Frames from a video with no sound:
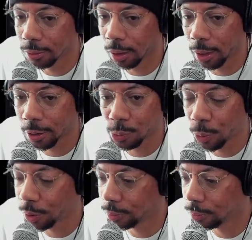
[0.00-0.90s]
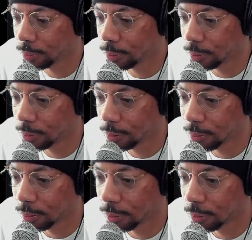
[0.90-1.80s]
X1
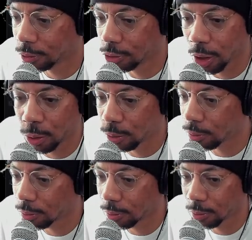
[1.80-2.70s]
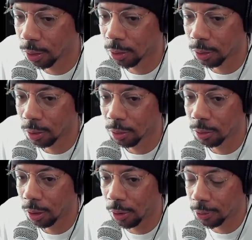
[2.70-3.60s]
zone
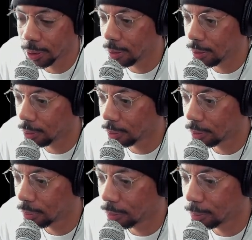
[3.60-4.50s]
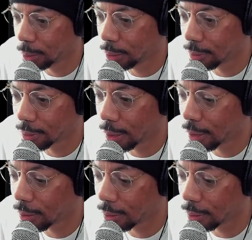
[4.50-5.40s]
on ETH, because
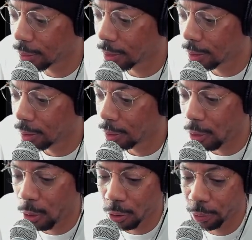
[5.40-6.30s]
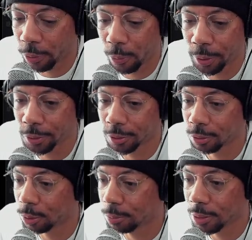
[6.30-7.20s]
again, all the coins
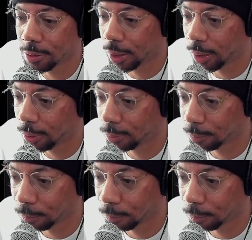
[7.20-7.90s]
were minted out,